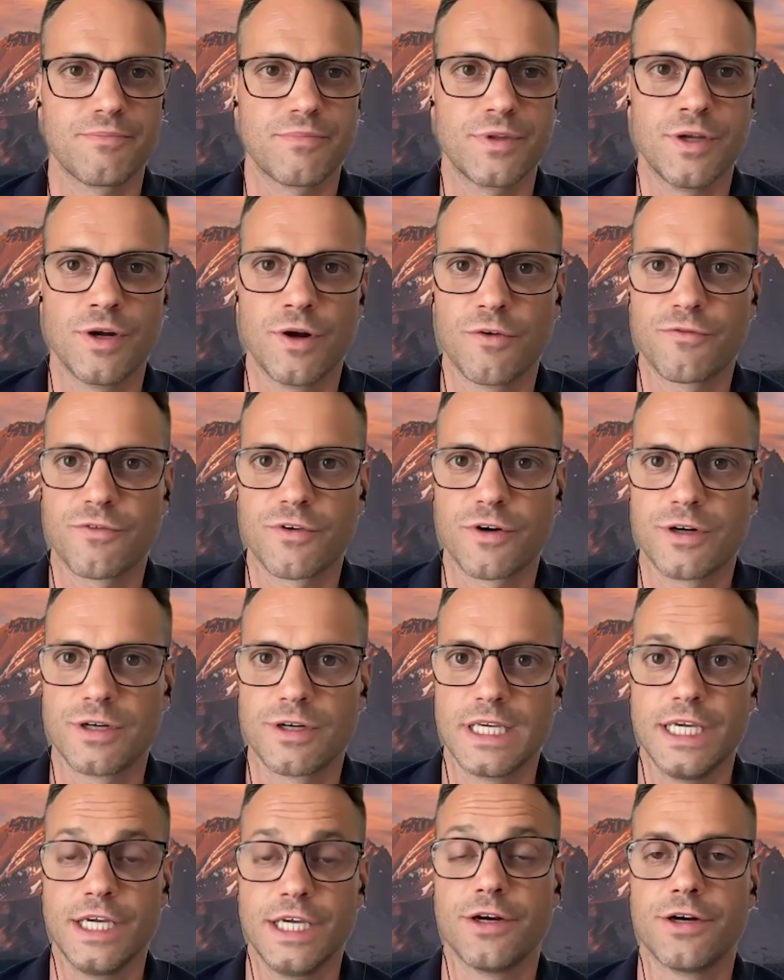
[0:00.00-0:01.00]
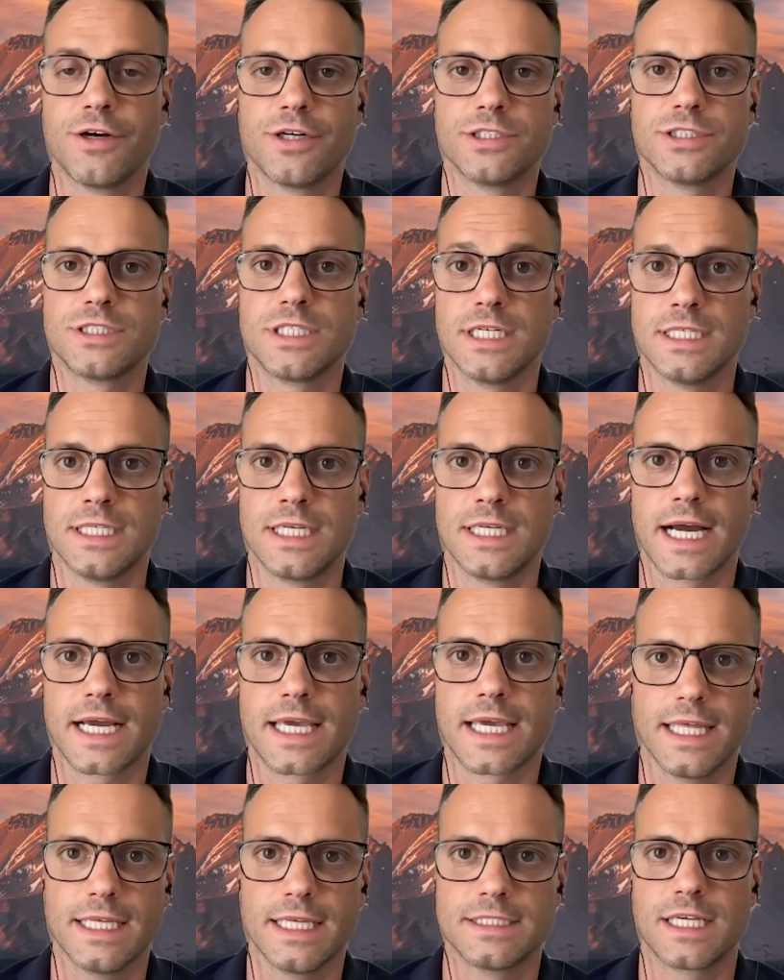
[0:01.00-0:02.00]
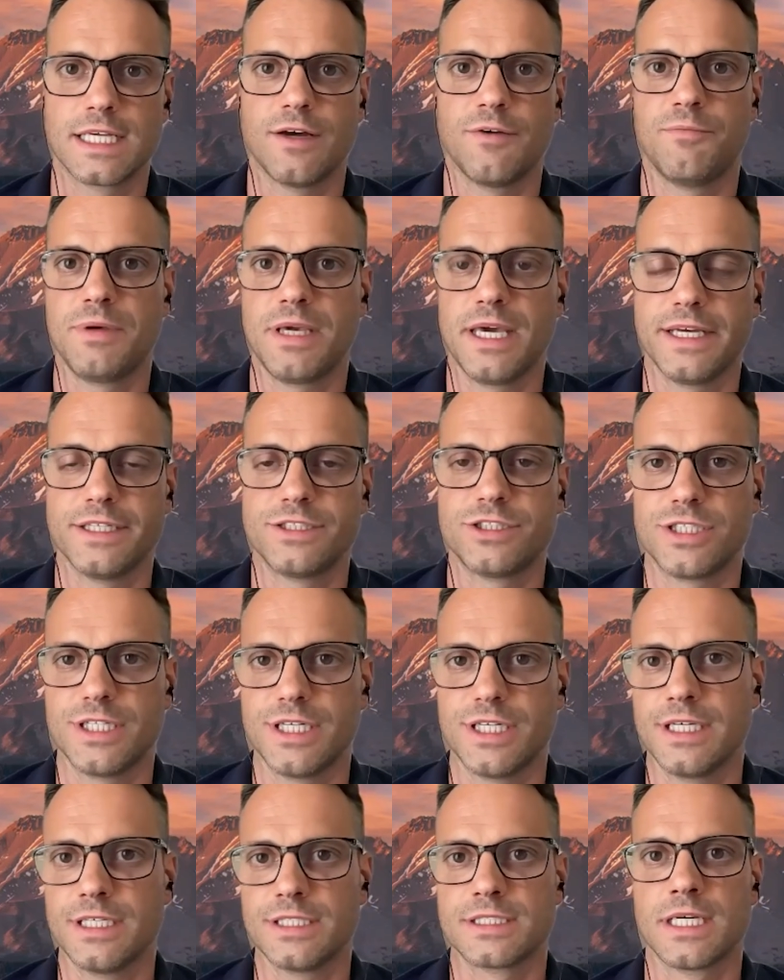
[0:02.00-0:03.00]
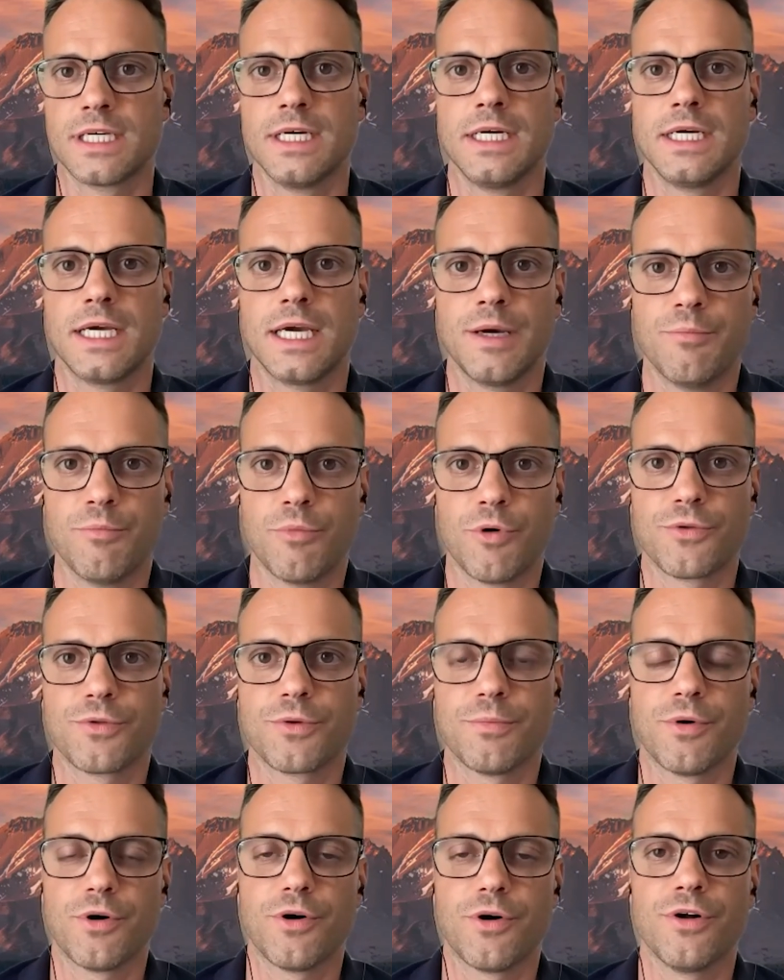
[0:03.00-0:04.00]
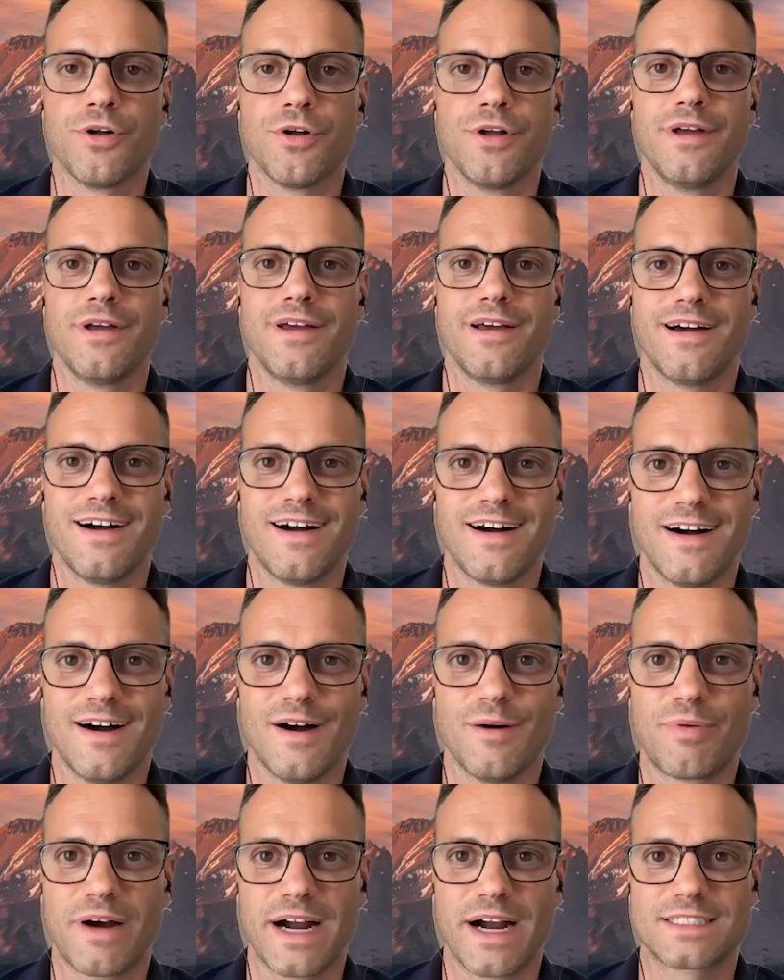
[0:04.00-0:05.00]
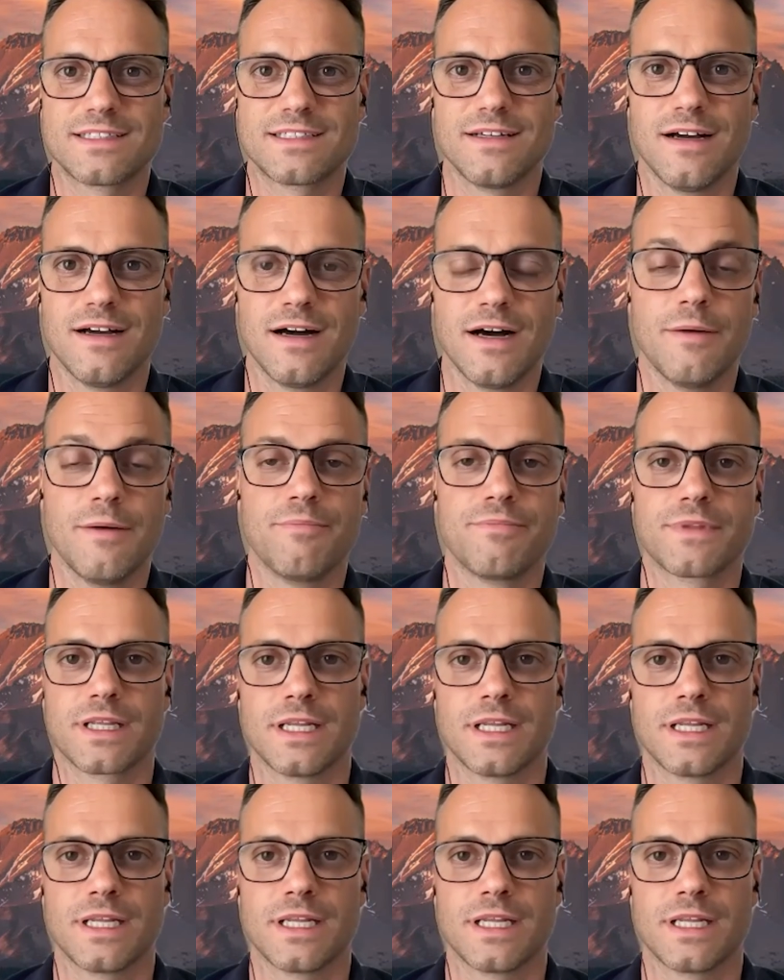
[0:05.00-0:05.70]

you know, for years and decades, uh, PhDs and multiple Uh, pra- um,